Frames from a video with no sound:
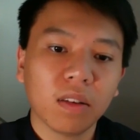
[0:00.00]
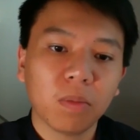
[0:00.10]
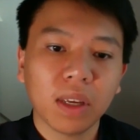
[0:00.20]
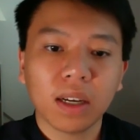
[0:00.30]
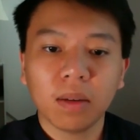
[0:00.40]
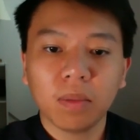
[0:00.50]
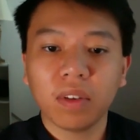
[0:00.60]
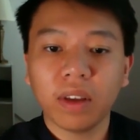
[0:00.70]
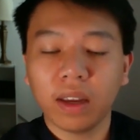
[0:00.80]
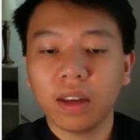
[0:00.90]
This
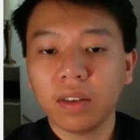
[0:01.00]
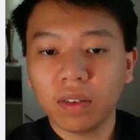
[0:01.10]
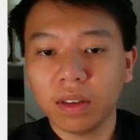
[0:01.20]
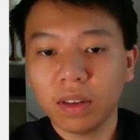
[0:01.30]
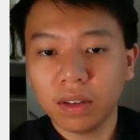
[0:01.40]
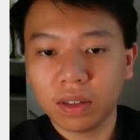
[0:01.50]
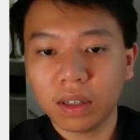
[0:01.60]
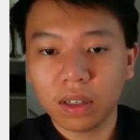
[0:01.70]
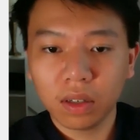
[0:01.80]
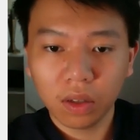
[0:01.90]
becomes A, C,
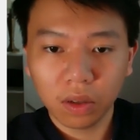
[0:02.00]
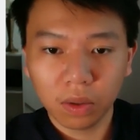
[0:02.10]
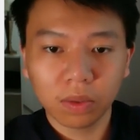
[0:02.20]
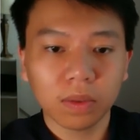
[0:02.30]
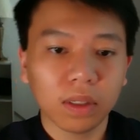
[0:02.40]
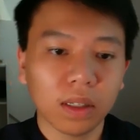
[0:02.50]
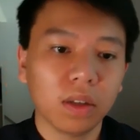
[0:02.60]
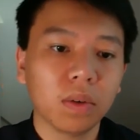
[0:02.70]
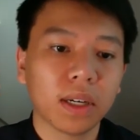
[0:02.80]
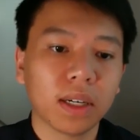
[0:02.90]
G, and U in
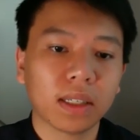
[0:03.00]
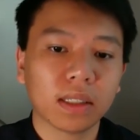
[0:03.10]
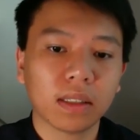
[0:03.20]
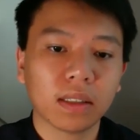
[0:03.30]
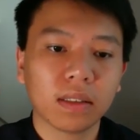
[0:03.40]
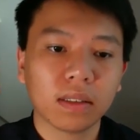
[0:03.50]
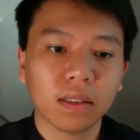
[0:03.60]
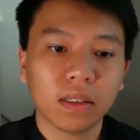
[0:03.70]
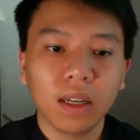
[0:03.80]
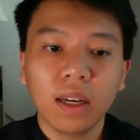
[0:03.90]
new characters.
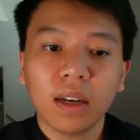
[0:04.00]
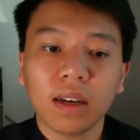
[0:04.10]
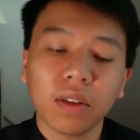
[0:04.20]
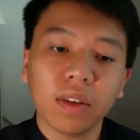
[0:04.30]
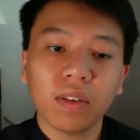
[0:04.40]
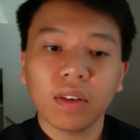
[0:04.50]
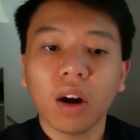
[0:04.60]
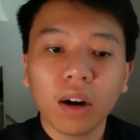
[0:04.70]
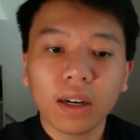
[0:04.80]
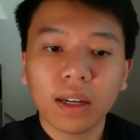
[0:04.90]
Now this
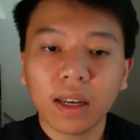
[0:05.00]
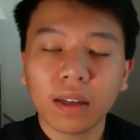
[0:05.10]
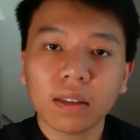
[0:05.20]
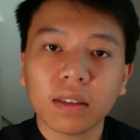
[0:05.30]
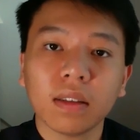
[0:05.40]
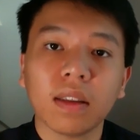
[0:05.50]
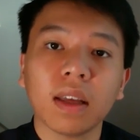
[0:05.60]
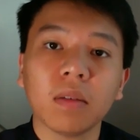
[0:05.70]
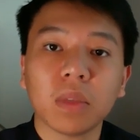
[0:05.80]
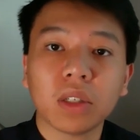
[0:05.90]
RNA
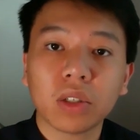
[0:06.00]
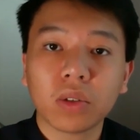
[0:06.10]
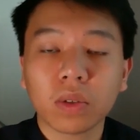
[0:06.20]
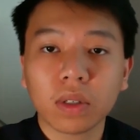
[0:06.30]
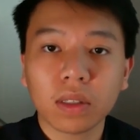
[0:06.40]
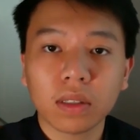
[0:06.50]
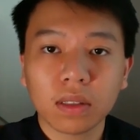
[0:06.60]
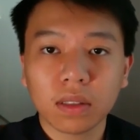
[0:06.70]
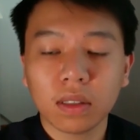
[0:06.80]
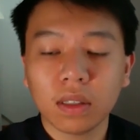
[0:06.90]
then
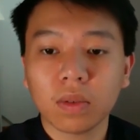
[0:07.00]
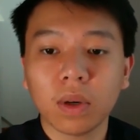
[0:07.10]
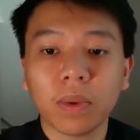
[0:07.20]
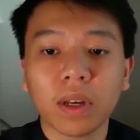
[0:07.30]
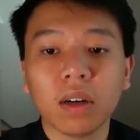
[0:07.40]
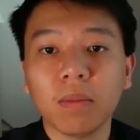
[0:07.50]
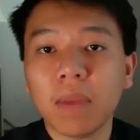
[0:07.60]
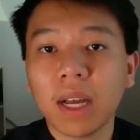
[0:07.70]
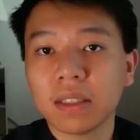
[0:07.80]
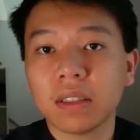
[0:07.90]
matures into what we call
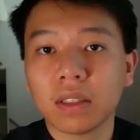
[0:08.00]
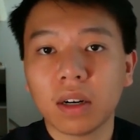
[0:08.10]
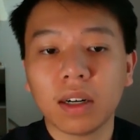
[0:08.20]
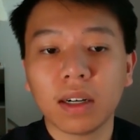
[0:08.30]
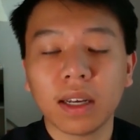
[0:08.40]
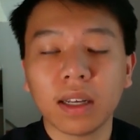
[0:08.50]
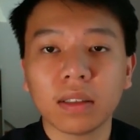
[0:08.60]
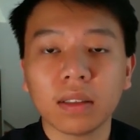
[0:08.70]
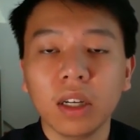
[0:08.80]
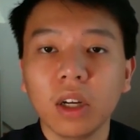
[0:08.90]
messenger
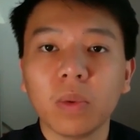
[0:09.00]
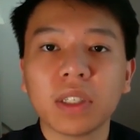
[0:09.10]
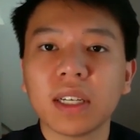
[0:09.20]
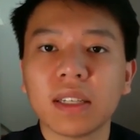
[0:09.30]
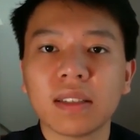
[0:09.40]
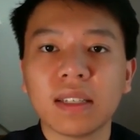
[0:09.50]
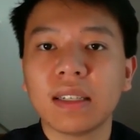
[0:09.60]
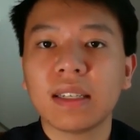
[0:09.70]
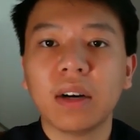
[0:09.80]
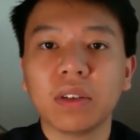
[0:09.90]
RNA, which gets
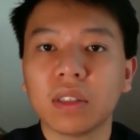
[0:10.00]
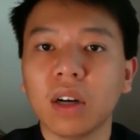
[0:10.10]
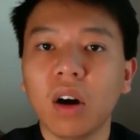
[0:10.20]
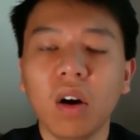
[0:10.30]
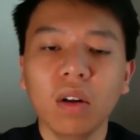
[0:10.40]
sent out to